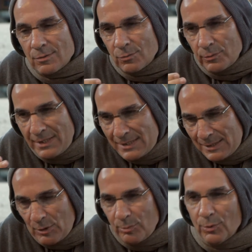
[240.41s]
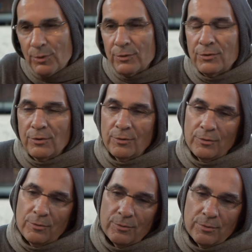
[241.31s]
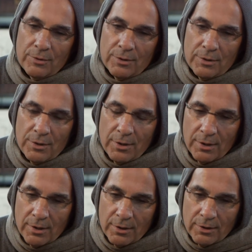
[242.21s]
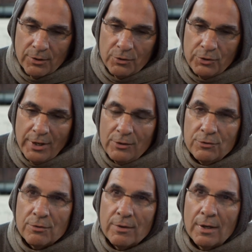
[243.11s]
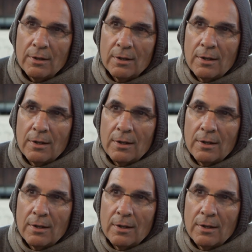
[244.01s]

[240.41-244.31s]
reasonable to conjecture that